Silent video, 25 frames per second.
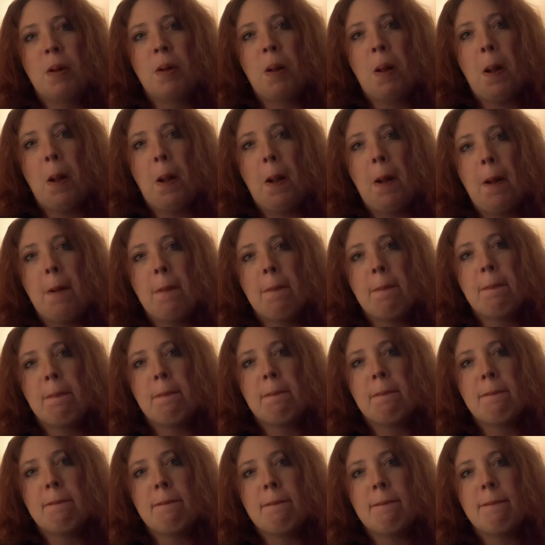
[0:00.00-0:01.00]

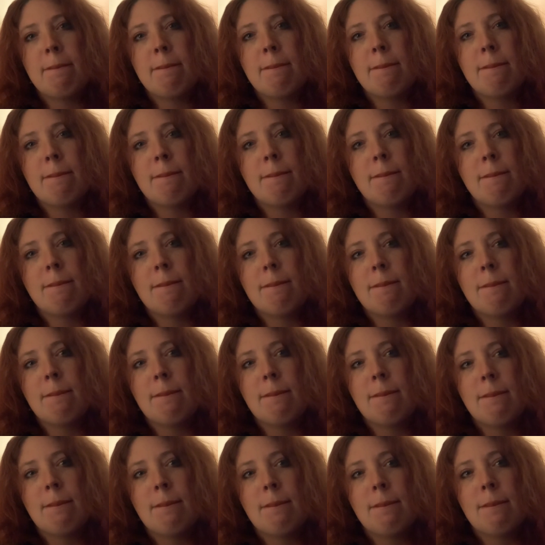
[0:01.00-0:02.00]

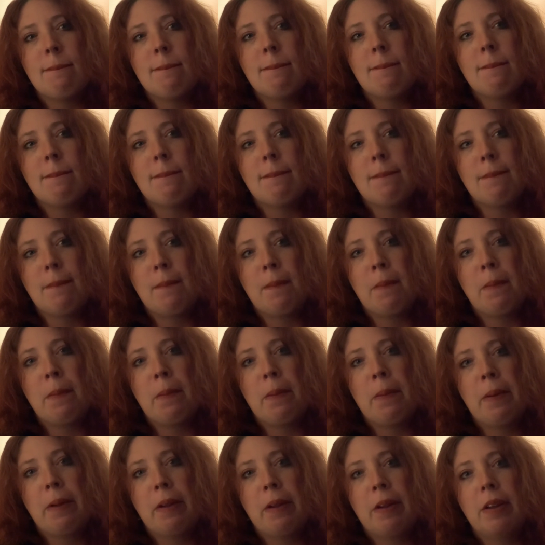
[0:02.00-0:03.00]

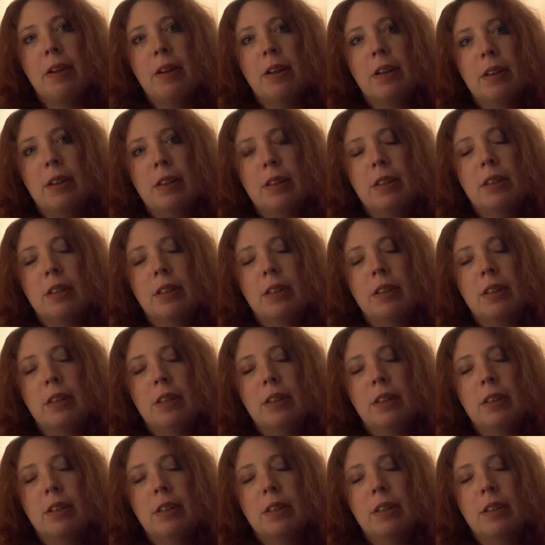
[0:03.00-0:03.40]
The person shown says nothing.